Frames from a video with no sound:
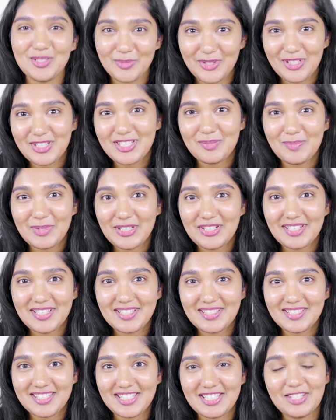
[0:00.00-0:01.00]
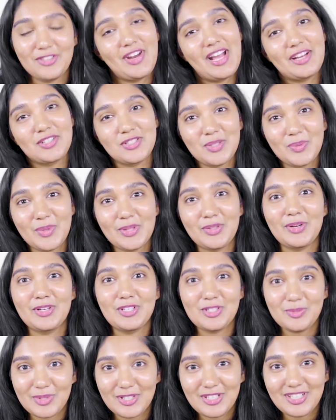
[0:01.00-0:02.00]
customer experience, interacting with our
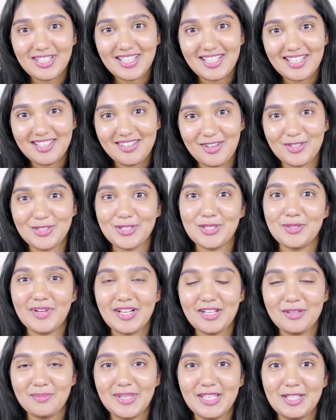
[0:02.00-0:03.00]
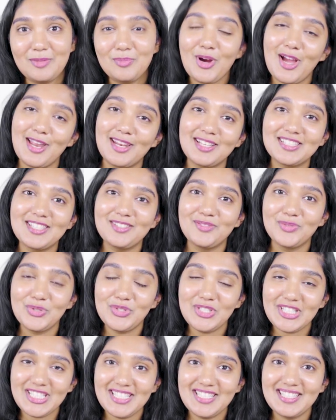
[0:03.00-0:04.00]
community, and also recommending products and
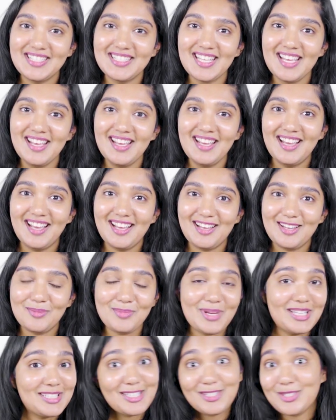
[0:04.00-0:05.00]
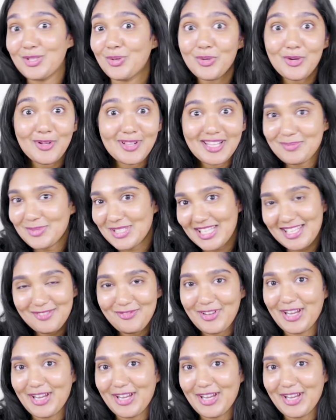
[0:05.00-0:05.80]
routines as a Soko Glam skin